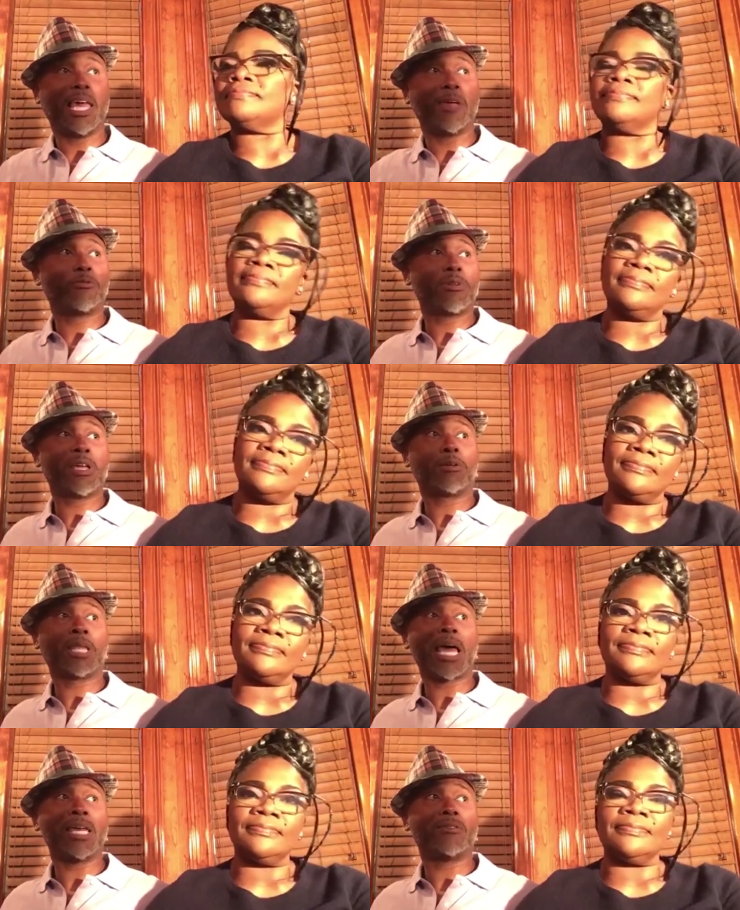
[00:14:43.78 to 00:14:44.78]
Speaker 1: in real
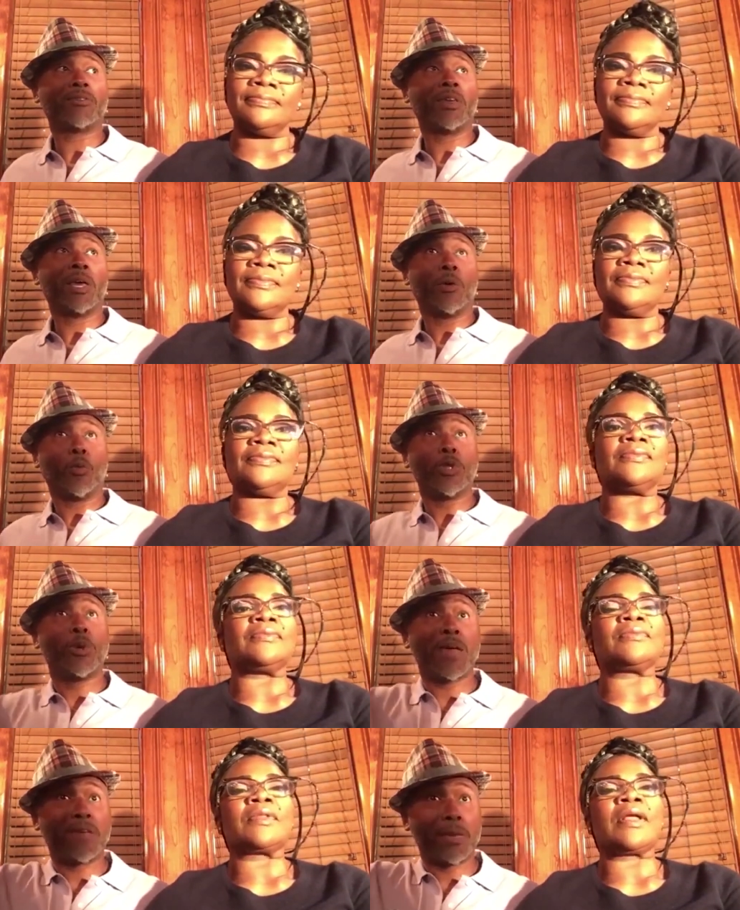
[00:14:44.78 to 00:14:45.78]
life, when
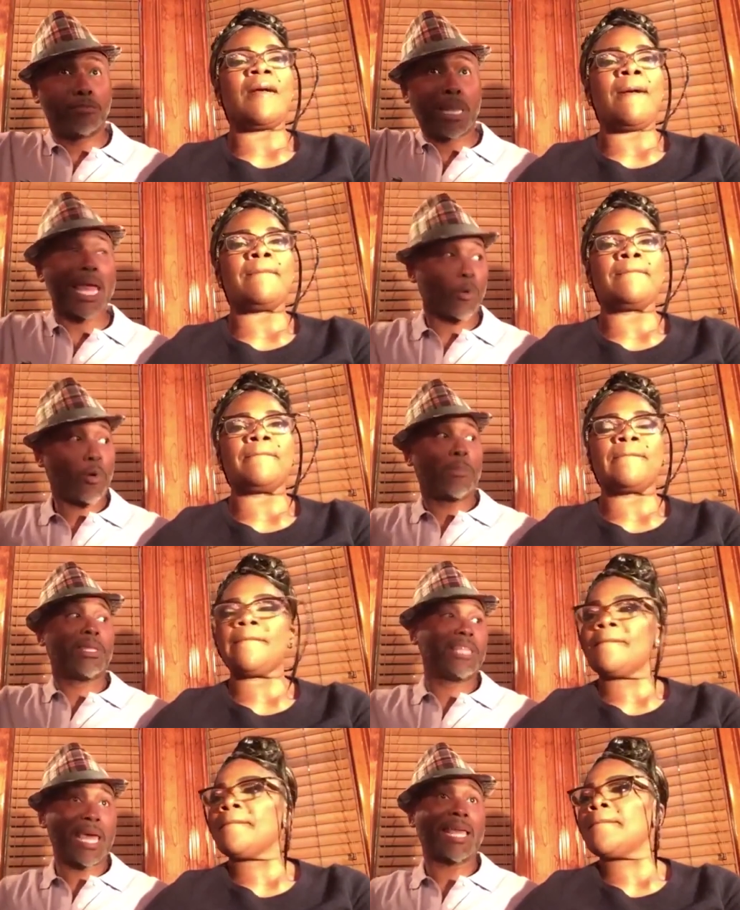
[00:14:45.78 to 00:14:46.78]
you have a black
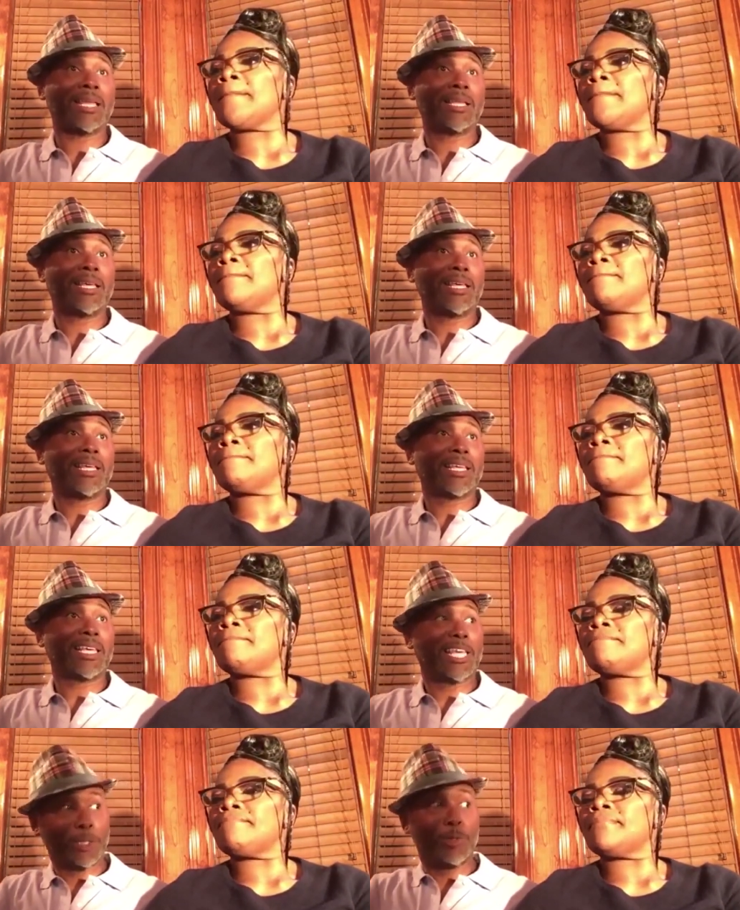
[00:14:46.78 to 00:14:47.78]
woman that
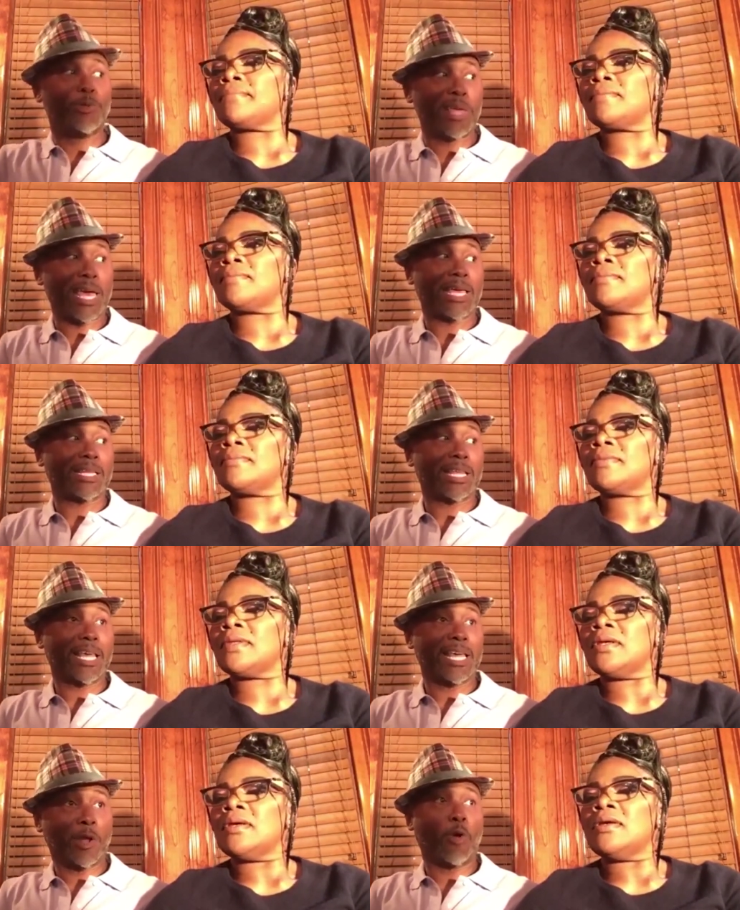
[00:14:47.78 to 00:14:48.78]
can do that,
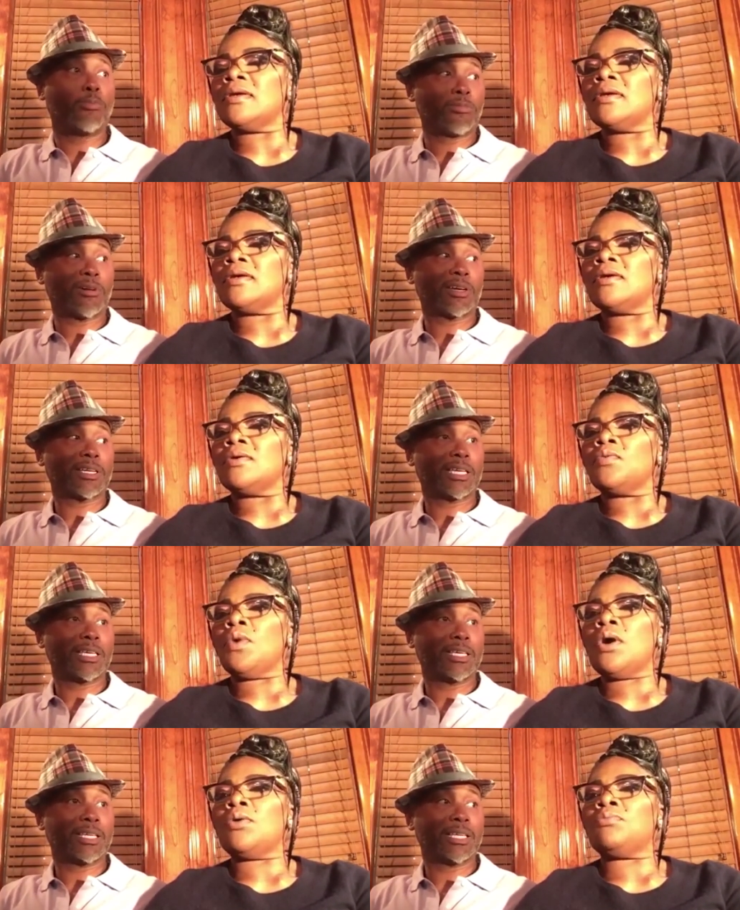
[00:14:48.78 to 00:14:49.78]
an Oprah?
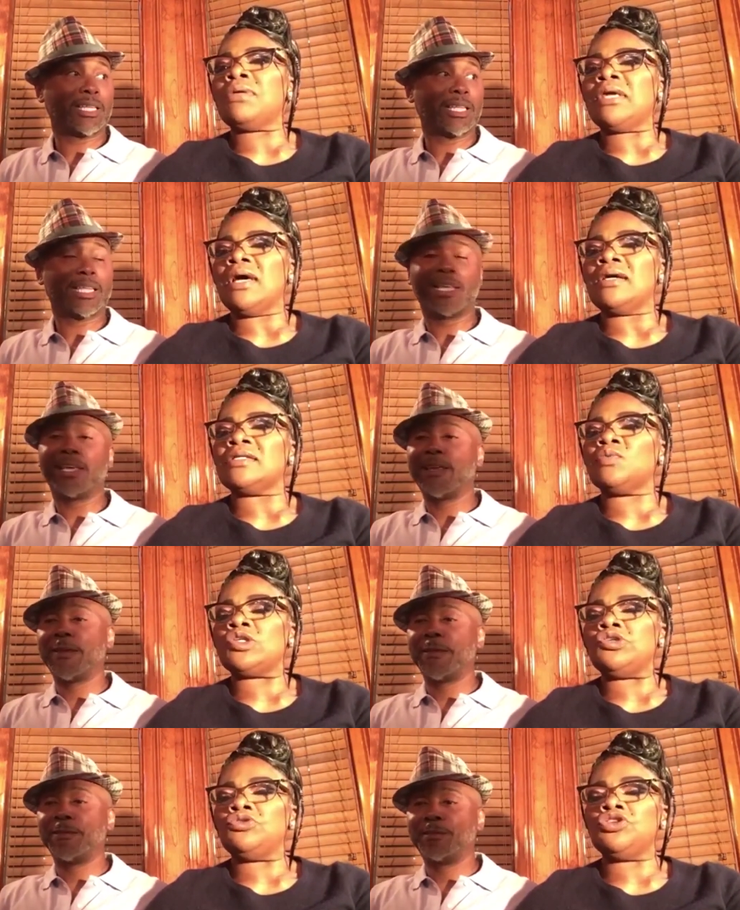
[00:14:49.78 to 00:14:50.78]
Well,
Speaker 2: because
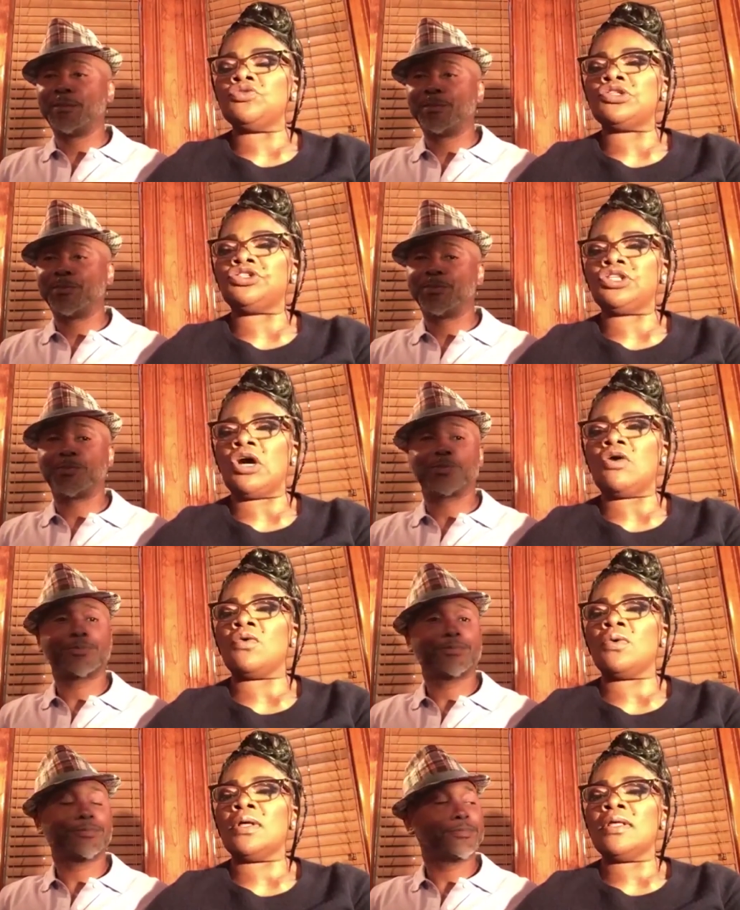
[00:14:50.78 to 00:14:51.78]
when you do a
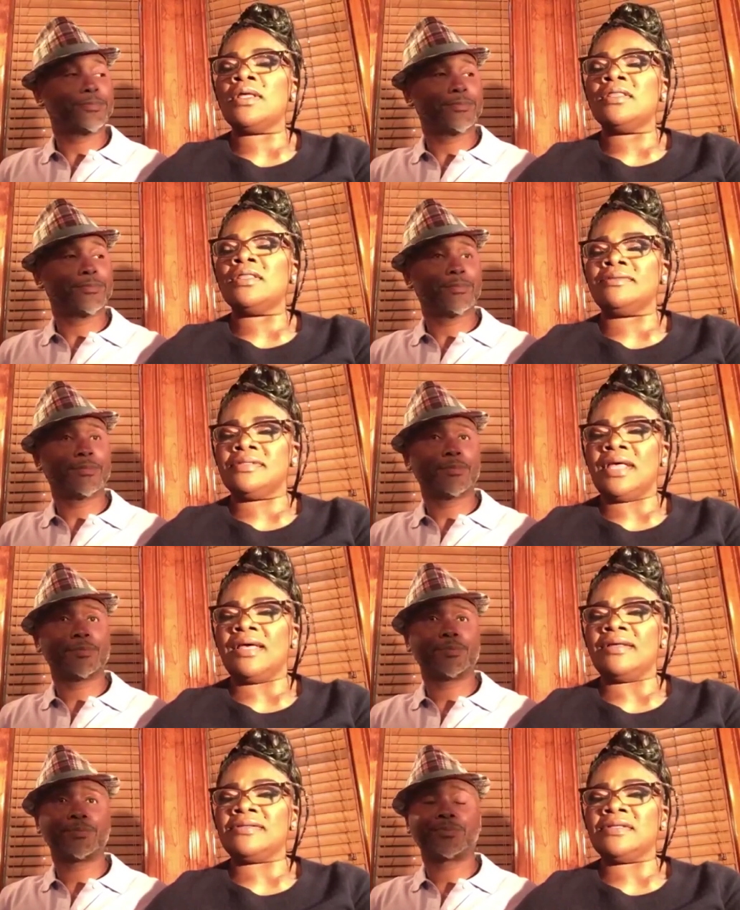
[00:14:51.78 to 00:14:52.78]
show that
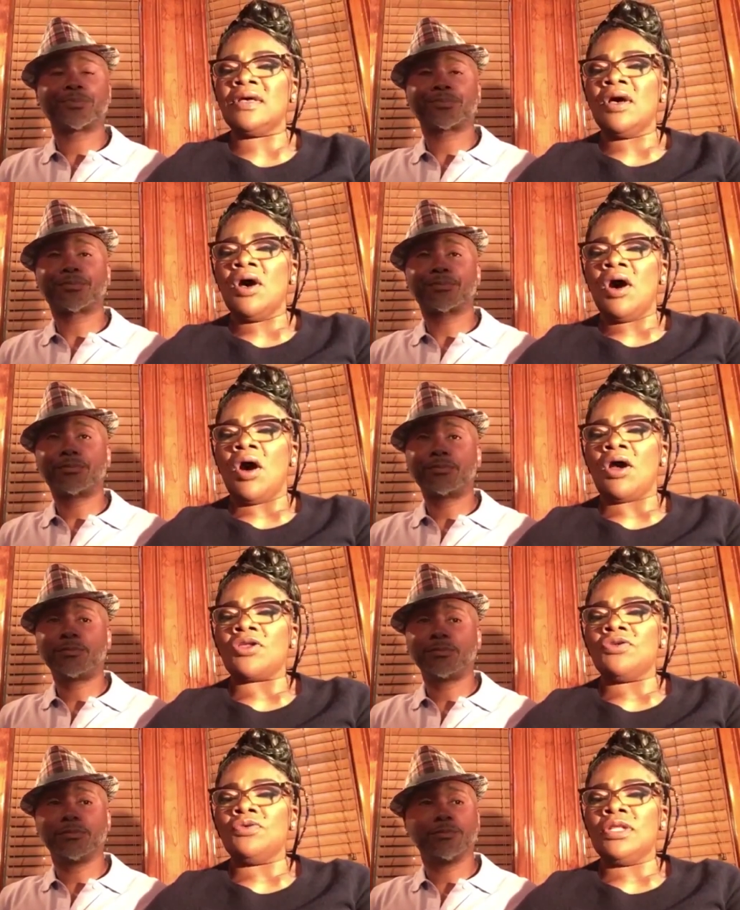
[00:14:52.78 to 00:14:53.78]
says, are
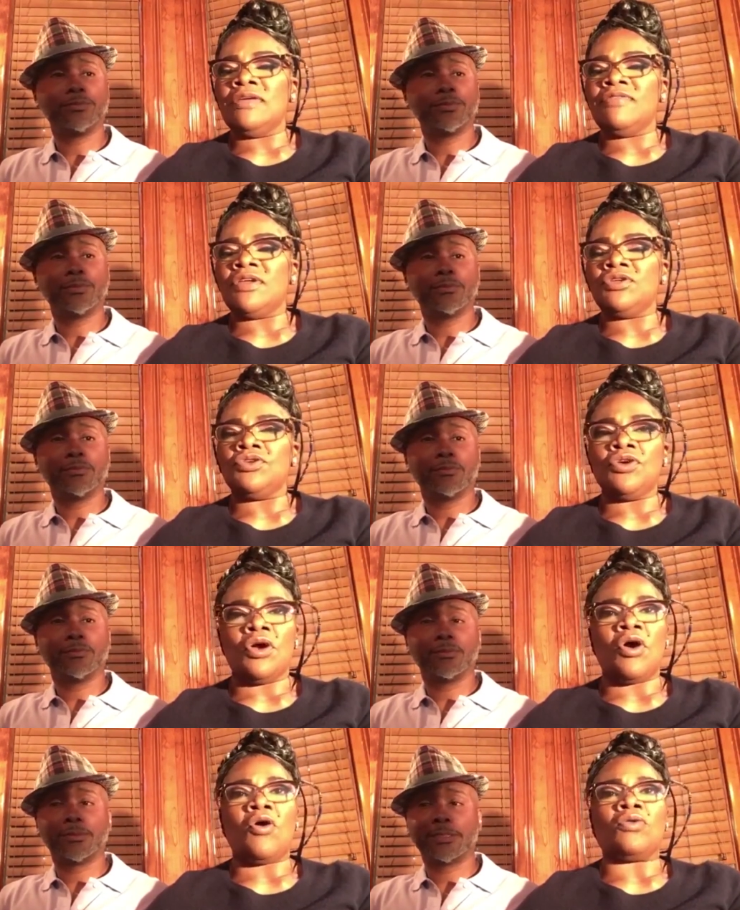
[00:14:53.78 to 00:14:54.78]
you living your
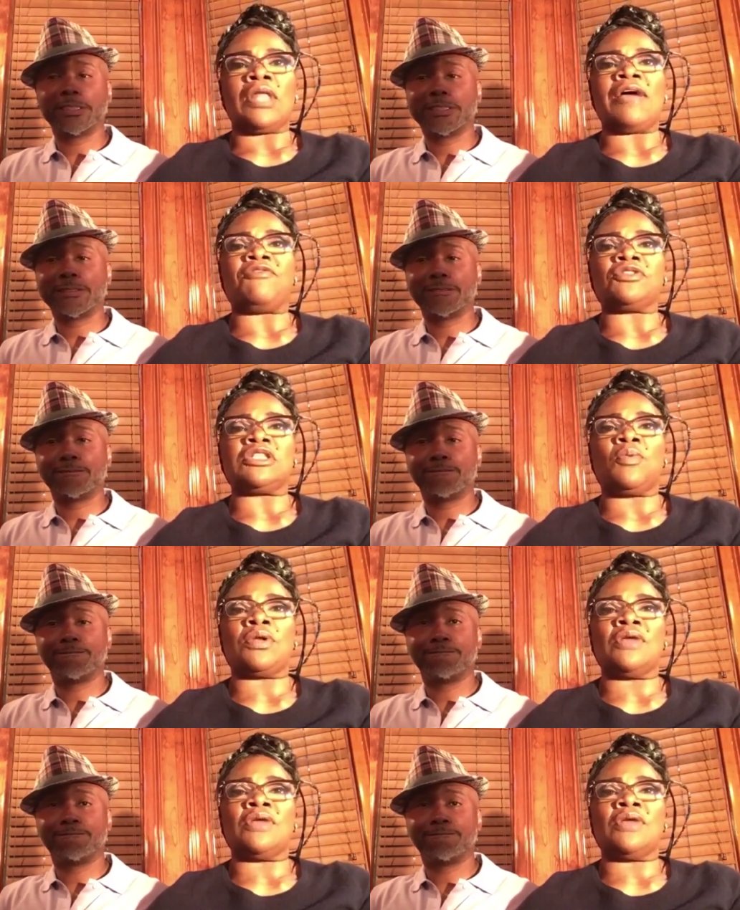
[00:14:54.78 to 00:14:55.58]
own life or someone